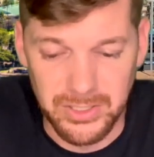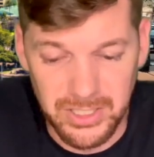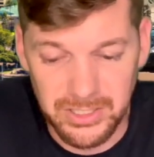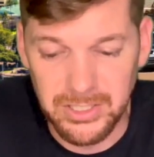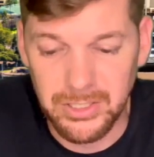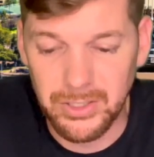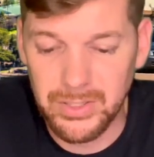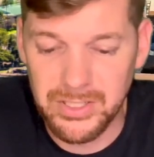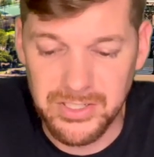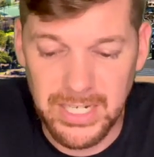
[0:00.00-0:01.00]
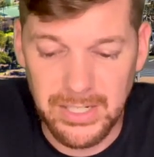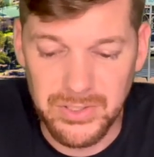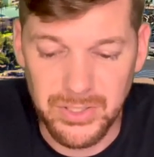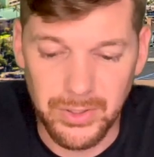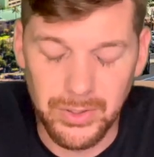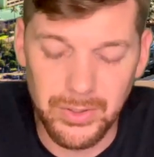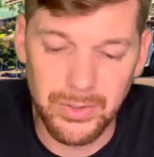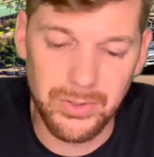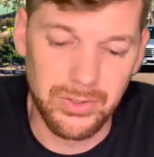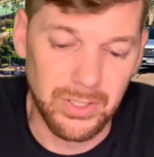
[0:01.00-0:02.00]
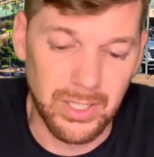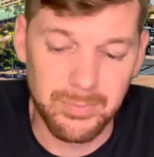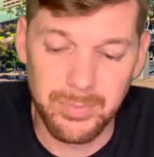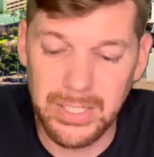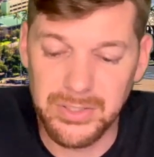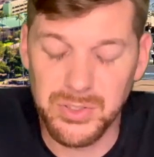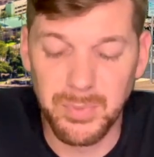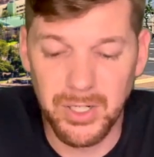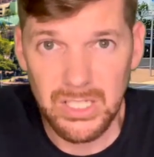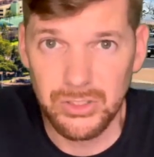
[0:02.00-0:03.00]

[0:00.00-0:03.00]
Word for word: Dunkin' Donuts, Down to Earth, you got PetSmart.